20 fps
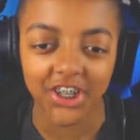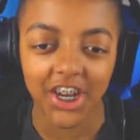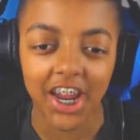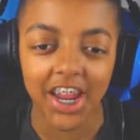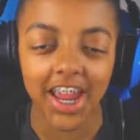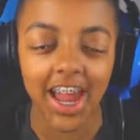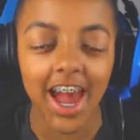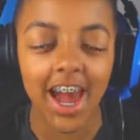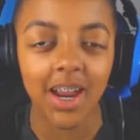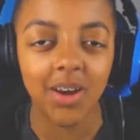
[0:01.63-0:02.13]

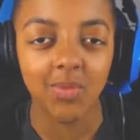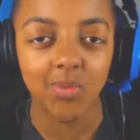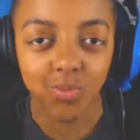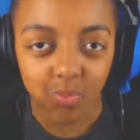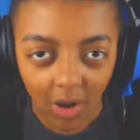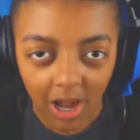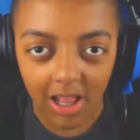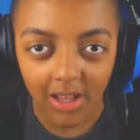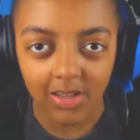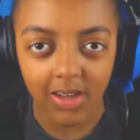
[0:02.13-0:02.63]
TJ
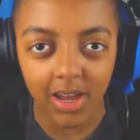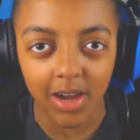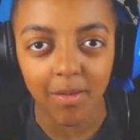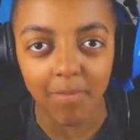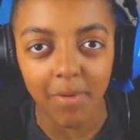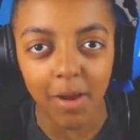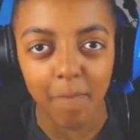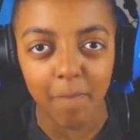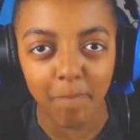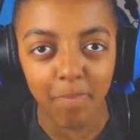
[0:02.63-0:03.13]
and
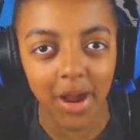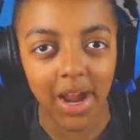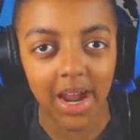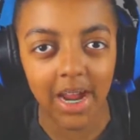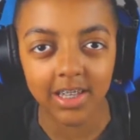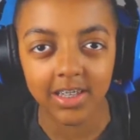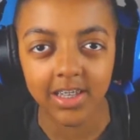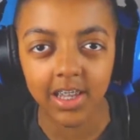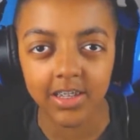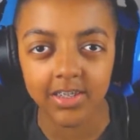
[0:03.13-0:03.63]
welcome
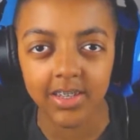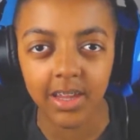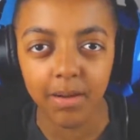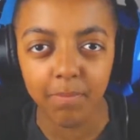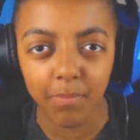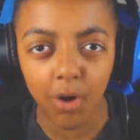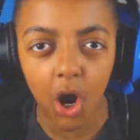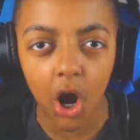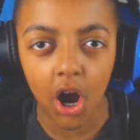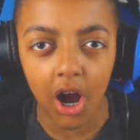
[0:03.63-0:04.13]
back to
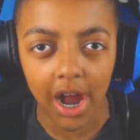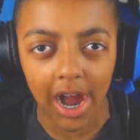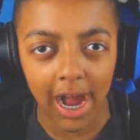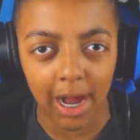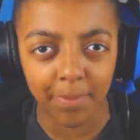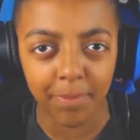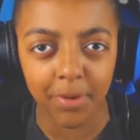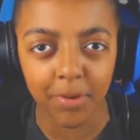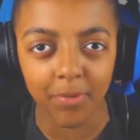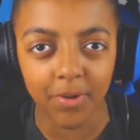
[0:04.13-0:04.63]
some more
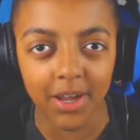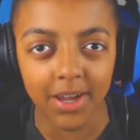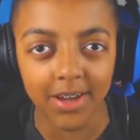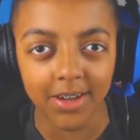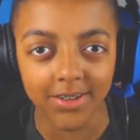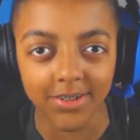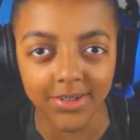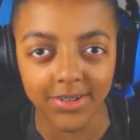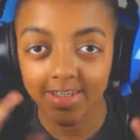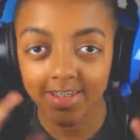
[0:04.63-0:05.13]
Happy
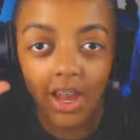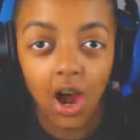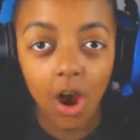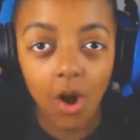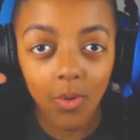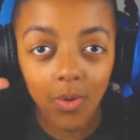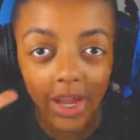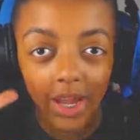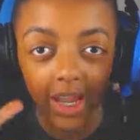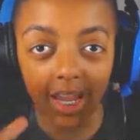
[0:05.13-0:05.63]
Wheel.
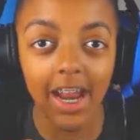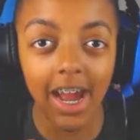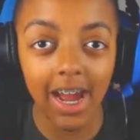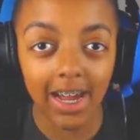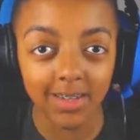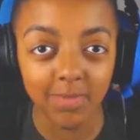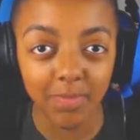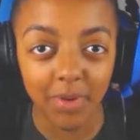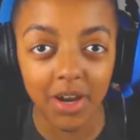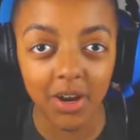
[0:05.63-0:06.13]
So it
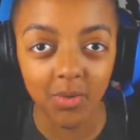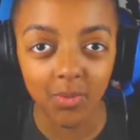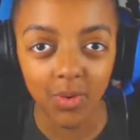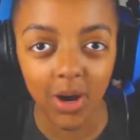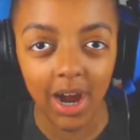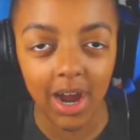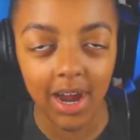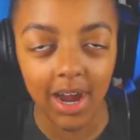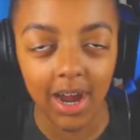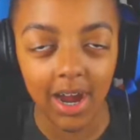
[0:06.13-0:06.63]
has been a
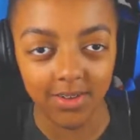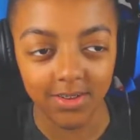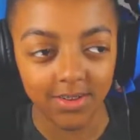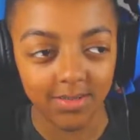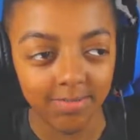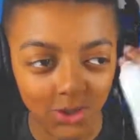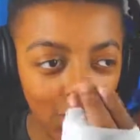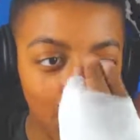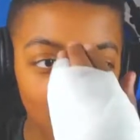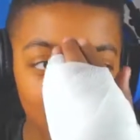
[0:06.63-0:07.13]
while.
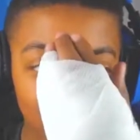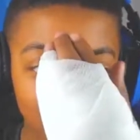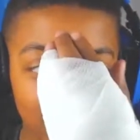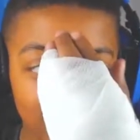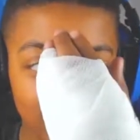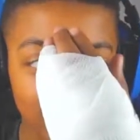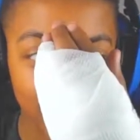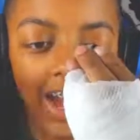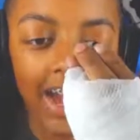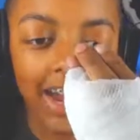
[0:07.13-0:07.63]
Look,
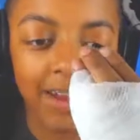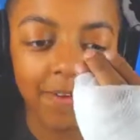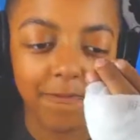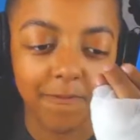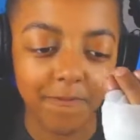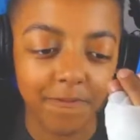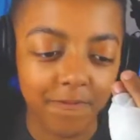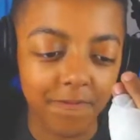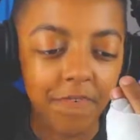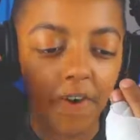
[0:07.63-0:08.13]
I
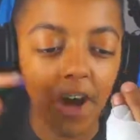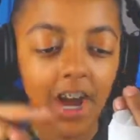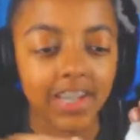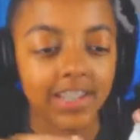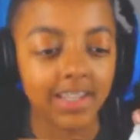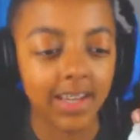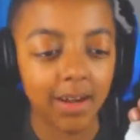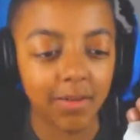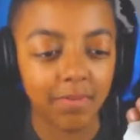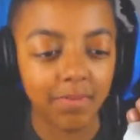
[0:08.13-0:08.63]

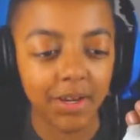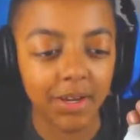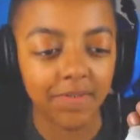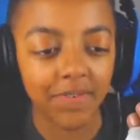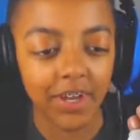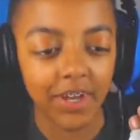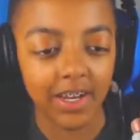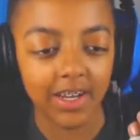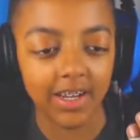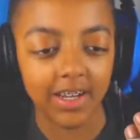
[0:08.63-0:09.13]
fucked up my
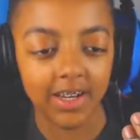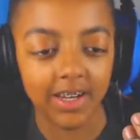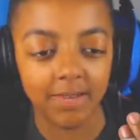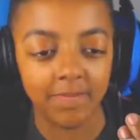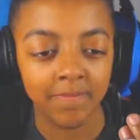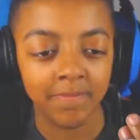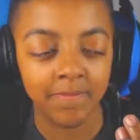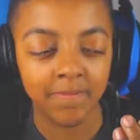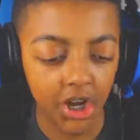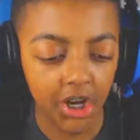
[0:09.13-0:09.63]
finger.
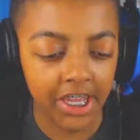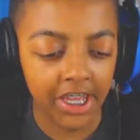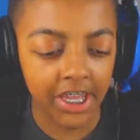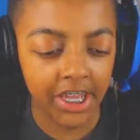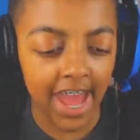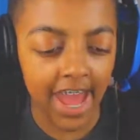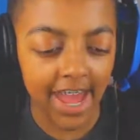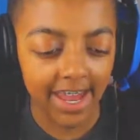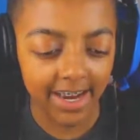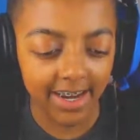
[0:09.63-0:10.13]

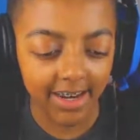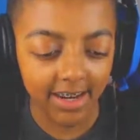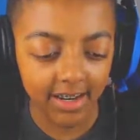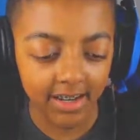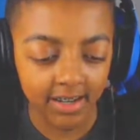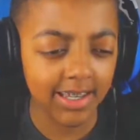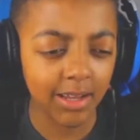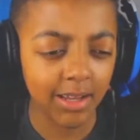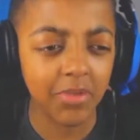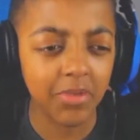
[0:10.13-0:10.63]
Again.
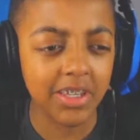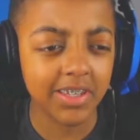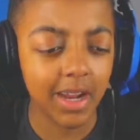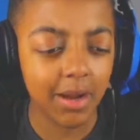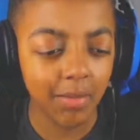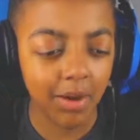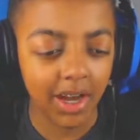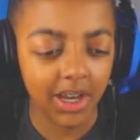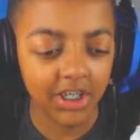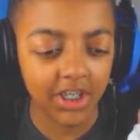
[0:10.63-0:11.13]
Except this
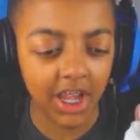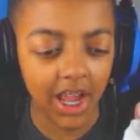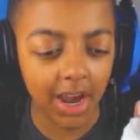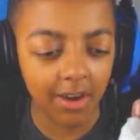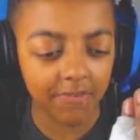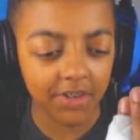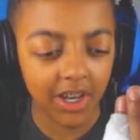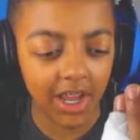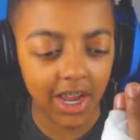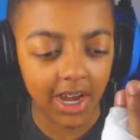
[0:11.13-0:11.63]
time I actually
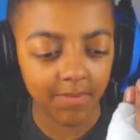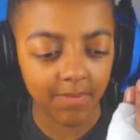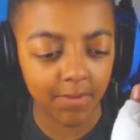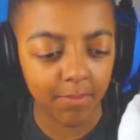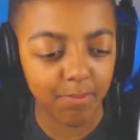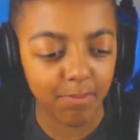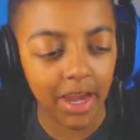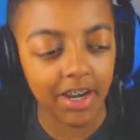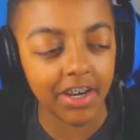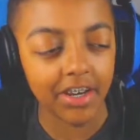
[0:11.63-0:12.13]
have to have a
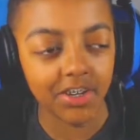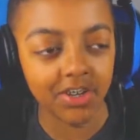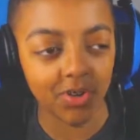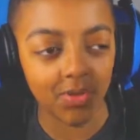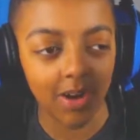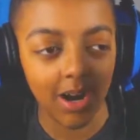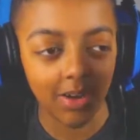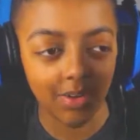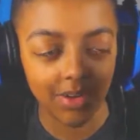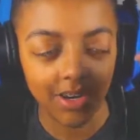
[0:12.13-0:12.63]
bandage
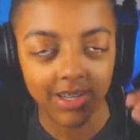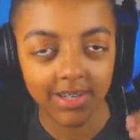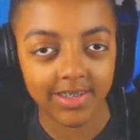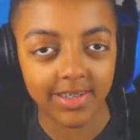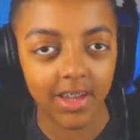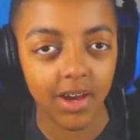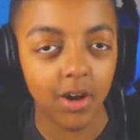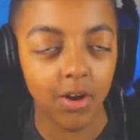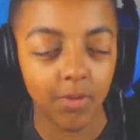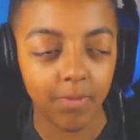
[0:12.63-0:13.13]
around it,
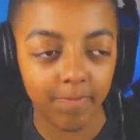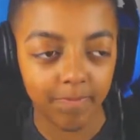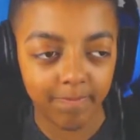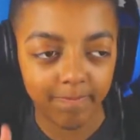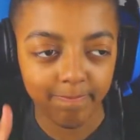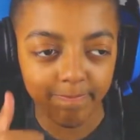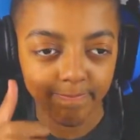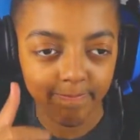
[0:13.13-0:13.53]
so